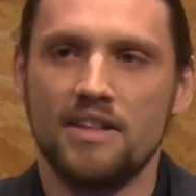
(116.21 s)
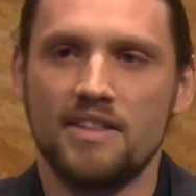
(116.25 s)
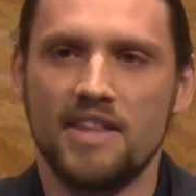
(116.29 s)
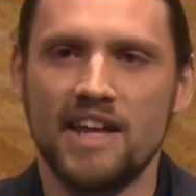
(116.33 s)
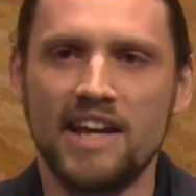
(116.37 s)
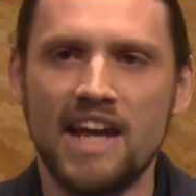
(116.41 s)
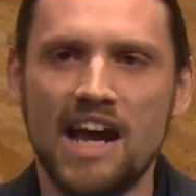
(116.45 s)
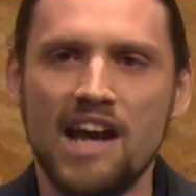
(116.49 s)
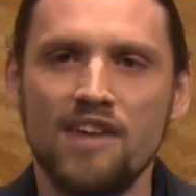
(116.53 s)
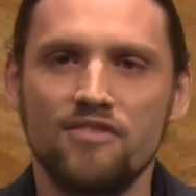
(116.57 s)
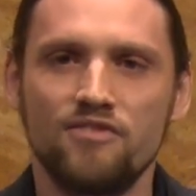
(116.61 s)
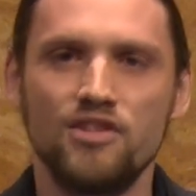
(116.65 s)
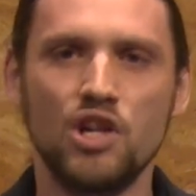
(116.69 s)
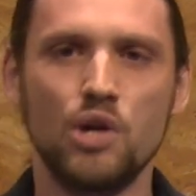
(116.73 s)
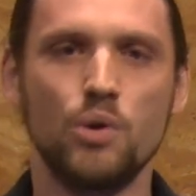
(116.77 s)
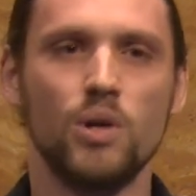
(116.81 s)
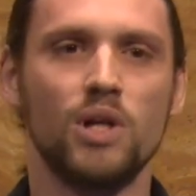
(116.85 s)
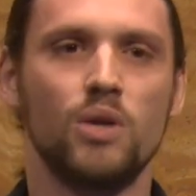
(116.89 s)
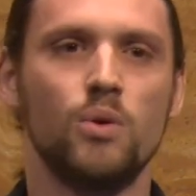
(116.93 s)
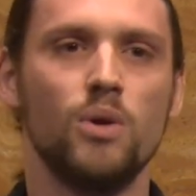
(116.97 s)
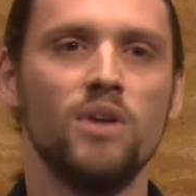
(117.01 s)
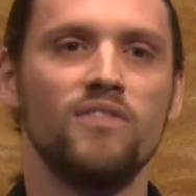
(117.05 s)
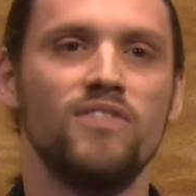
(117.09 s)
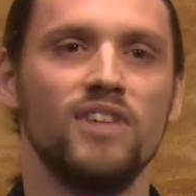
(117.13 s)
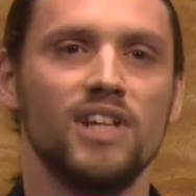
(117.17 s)
they have no
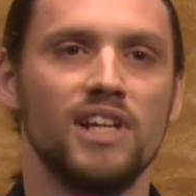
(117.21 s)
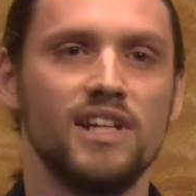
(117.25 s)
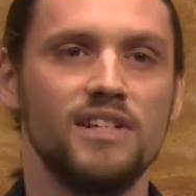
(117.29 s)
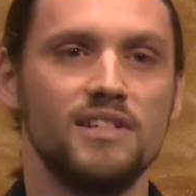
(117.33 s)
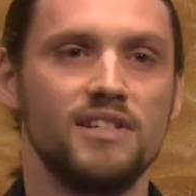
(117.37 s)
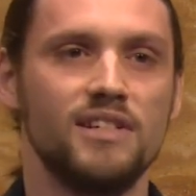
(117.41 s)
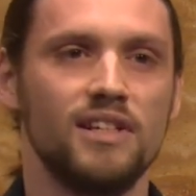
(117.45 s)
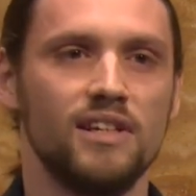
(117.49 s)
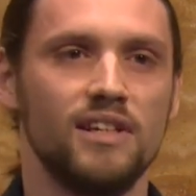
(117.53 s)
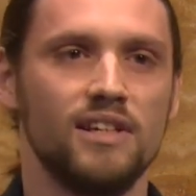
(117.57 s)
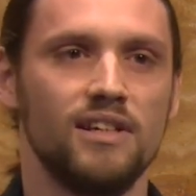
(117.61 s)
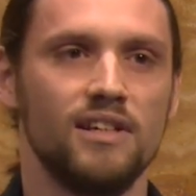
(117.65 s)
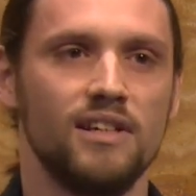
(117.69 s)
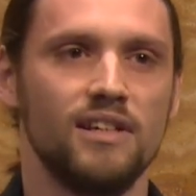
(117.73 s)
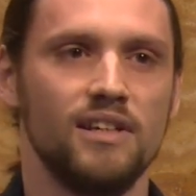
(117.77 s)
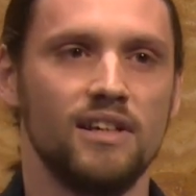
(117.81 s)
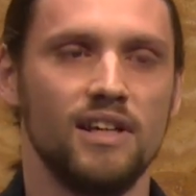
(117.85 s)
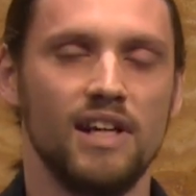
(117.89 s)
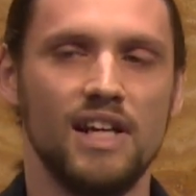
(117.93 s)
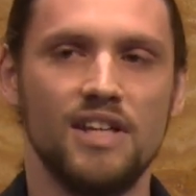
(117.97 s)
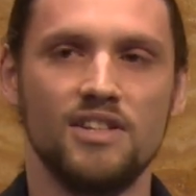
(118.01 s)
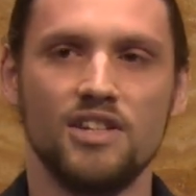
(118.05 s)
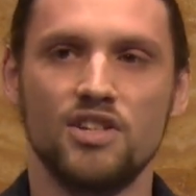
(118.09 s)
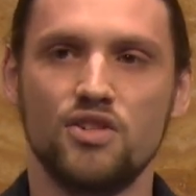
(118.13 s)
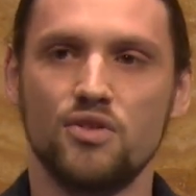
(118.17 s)
equivalent
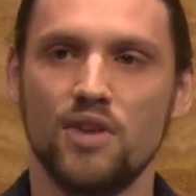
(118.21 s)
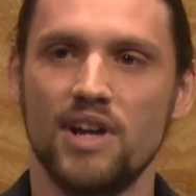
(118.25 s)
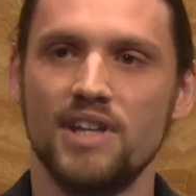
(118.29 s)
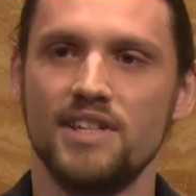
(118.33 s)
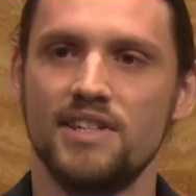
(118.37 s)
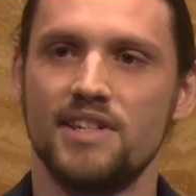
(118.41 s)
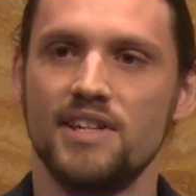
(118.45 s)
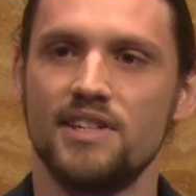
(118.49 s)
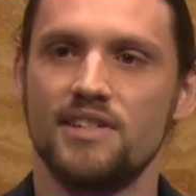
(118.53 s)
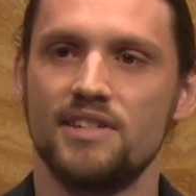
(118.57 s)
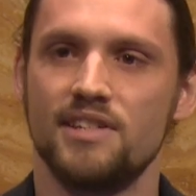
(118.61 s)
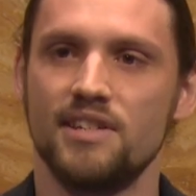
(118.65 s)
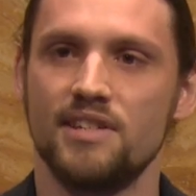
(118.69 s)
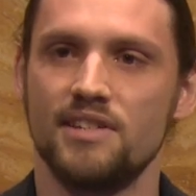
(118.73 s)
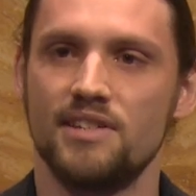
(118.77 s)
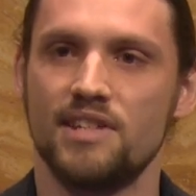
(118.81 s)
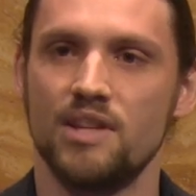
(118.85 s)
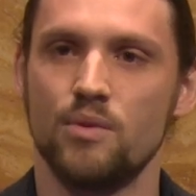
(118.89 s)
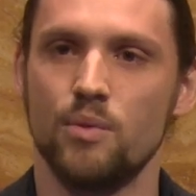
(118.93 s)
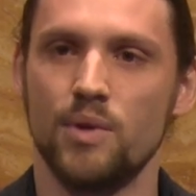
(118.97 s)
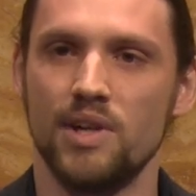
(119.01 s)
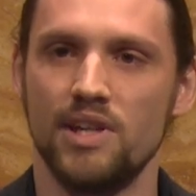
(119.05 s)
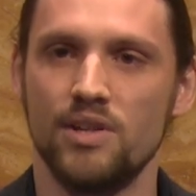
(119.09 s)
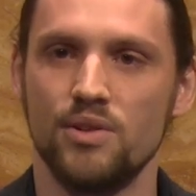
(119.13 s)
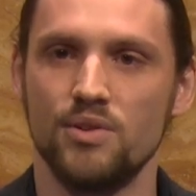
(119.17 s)
in the transistors
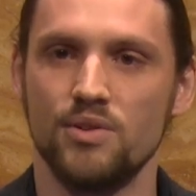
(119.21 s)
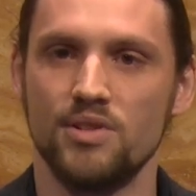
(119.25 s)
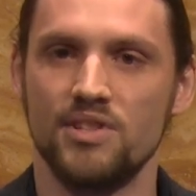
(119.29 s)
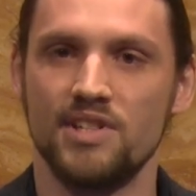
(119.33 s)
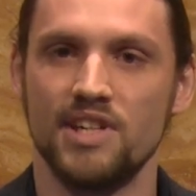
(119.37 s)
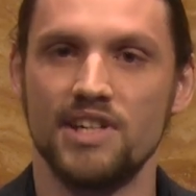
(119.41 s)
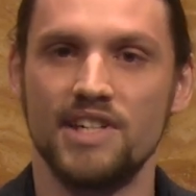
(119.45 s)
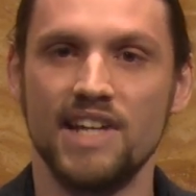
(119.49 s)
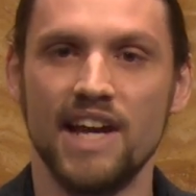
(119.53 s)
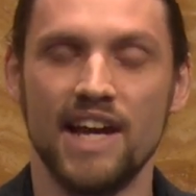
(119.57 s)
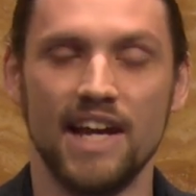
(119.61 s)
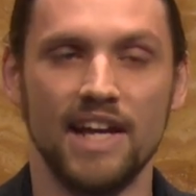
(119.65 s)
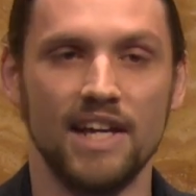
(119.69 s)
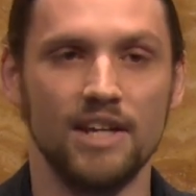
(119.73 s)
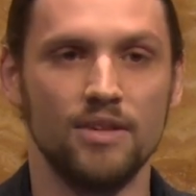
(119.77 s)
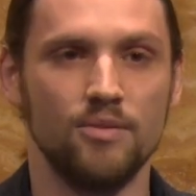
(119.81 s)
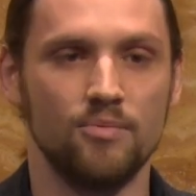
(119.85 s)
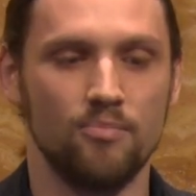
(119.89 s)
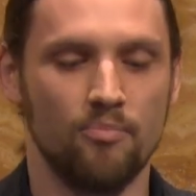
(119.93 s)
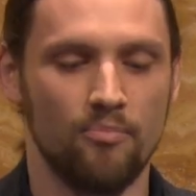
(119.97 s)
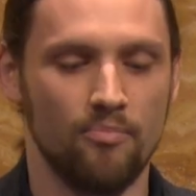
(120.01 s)
that we use today.